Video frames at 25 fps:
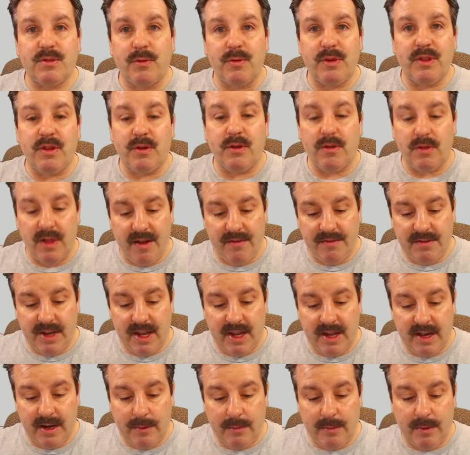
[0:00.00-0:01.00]
So with your
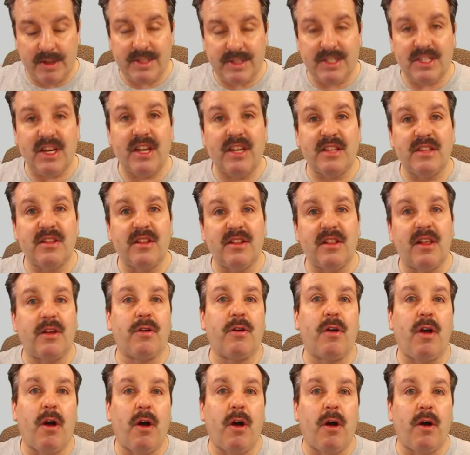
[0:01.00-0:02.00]
left hand, I want you to hit the
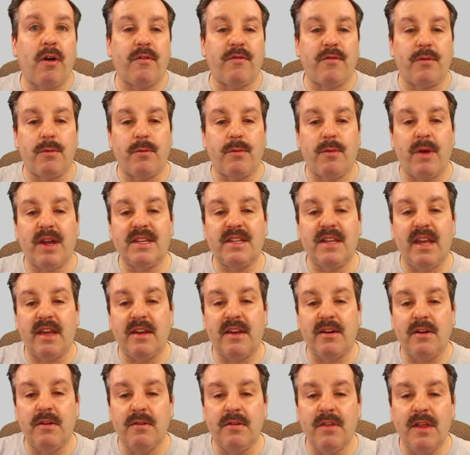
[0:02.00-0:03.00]
letter R for
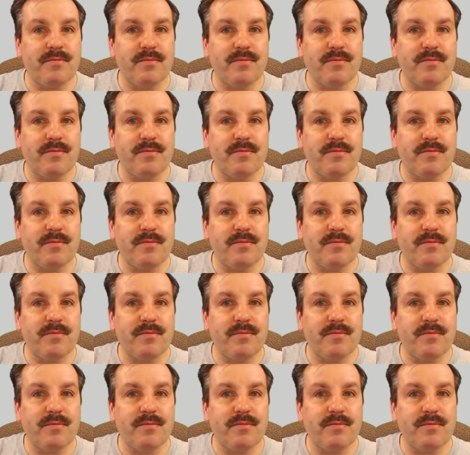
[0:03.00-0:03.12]
rectangle,